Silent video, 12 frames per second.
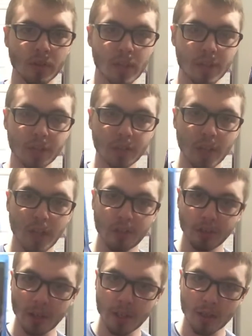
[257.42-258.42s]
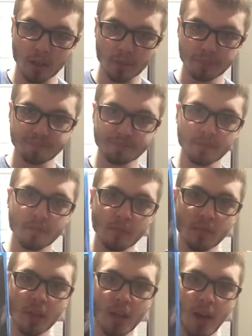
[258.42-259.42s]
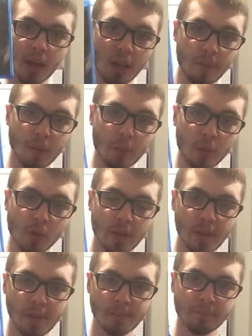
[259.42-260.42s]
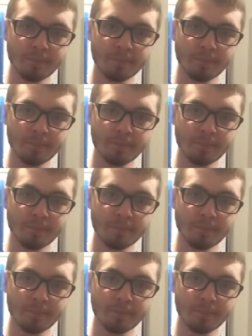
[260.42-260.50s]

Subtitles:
In this case here, I love the movie.